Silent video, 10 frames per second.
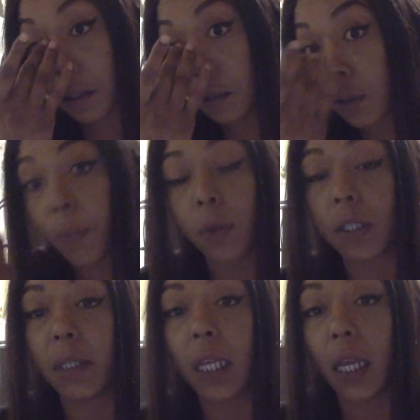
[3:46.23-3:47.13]
you're supposed
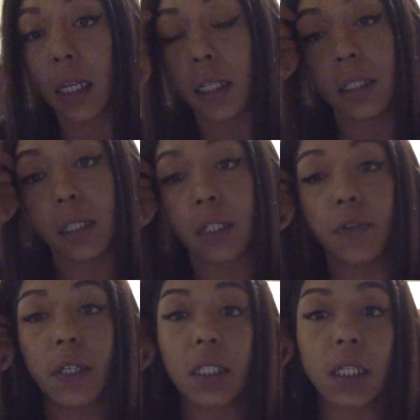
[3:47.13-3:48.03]
to be taken
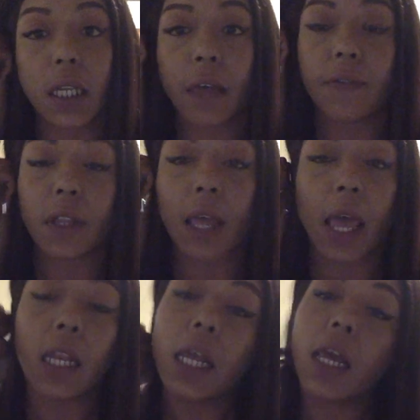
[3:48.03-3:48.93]
seriously after that.
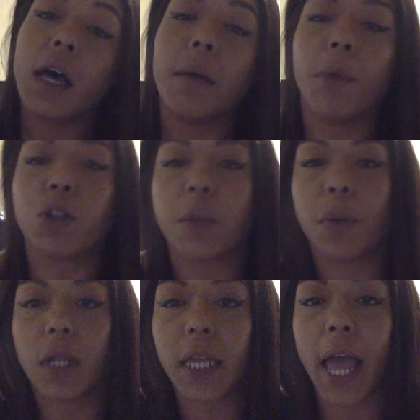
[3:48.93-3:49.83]

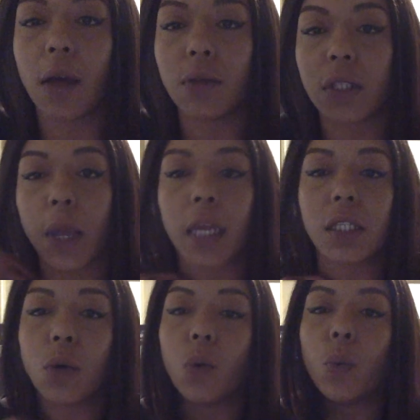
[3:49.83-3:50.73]
Multiple accounts. Okay,
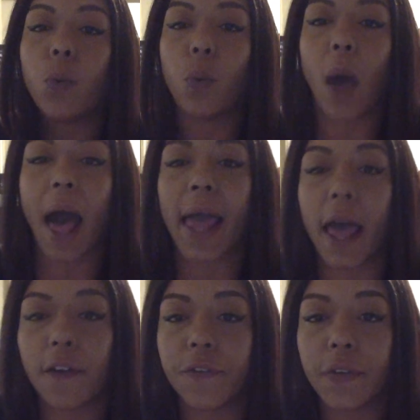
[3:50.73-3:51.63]
so I
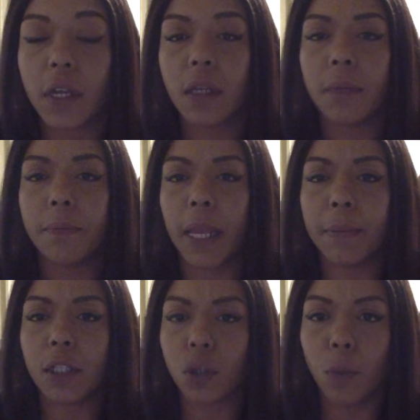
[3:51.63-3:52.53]
have
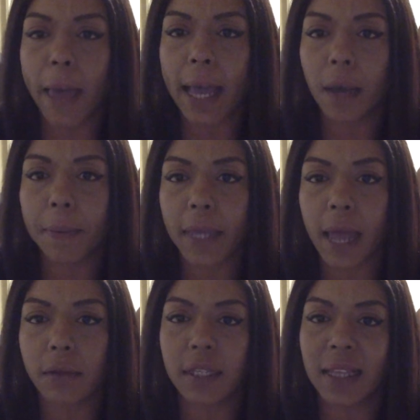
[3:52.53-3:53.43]
maybe two backup
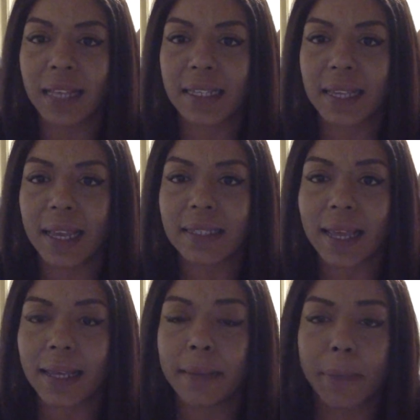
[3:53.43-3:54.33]
accounts, and that's in case
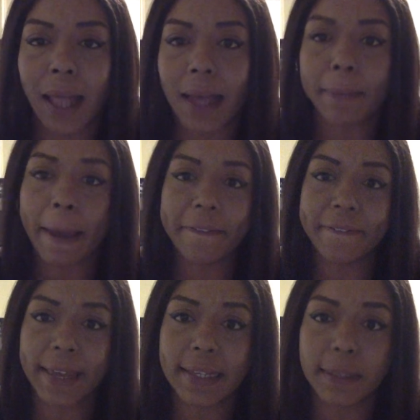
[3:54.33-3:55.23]
I get blocked by
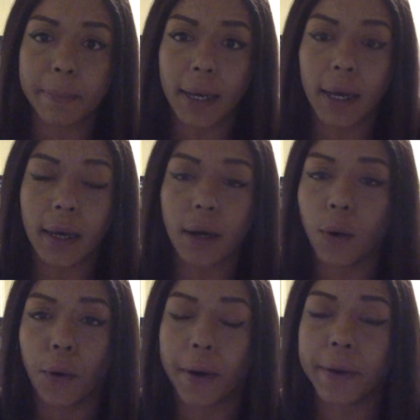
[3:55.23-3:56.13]
Facebook
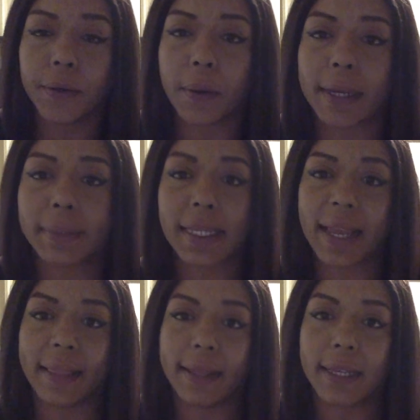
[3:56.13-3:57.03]
or you know what I'm
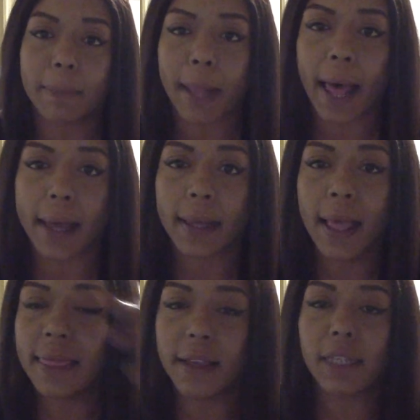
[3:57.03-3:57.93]
saying. There's block,
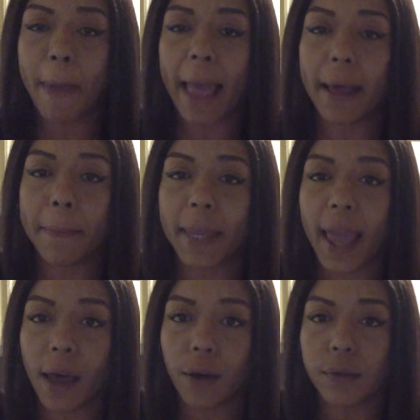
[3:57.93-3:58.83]
there's backup
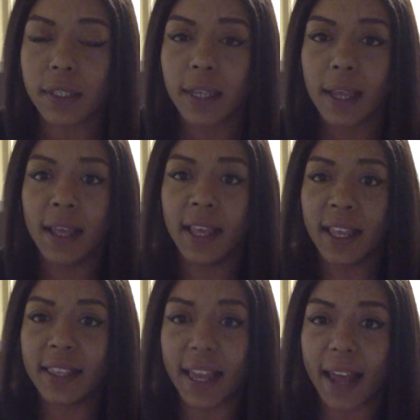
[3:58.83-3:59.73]
accounts
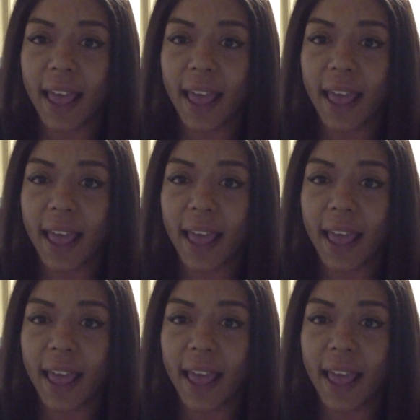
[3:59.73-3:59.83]
that I